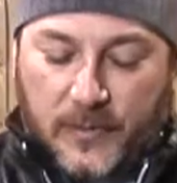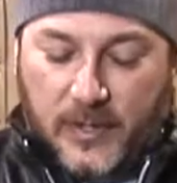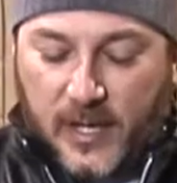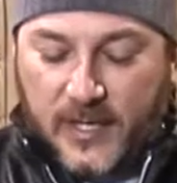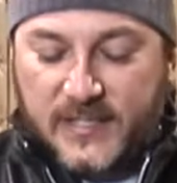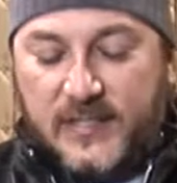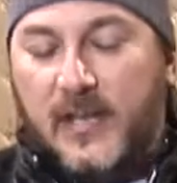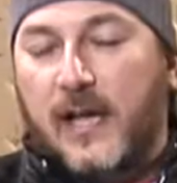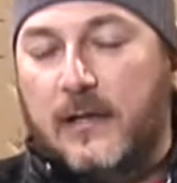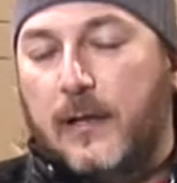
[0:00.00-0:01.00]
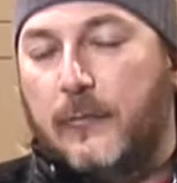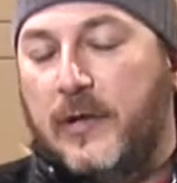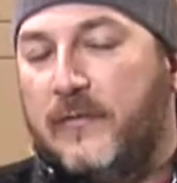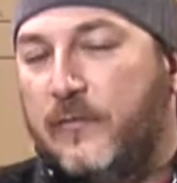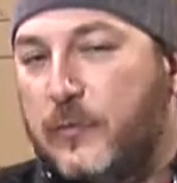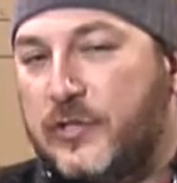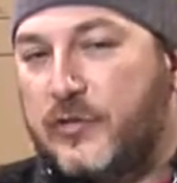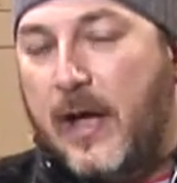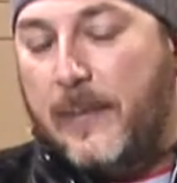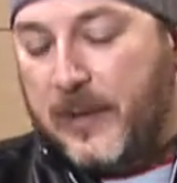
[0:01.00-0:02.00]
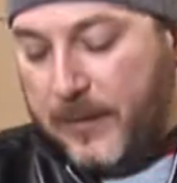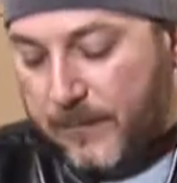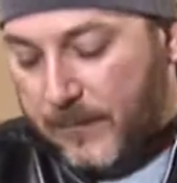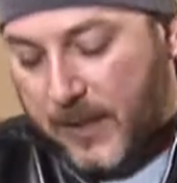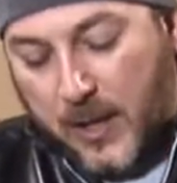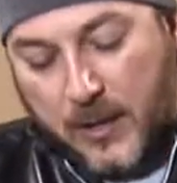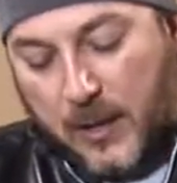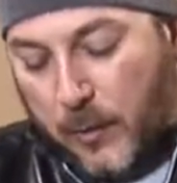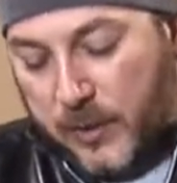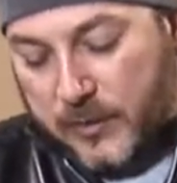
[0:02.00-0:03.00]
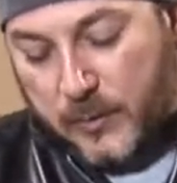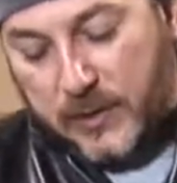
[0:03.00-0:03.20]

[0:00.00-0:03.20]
a nice nylon reinforced strapping that works with a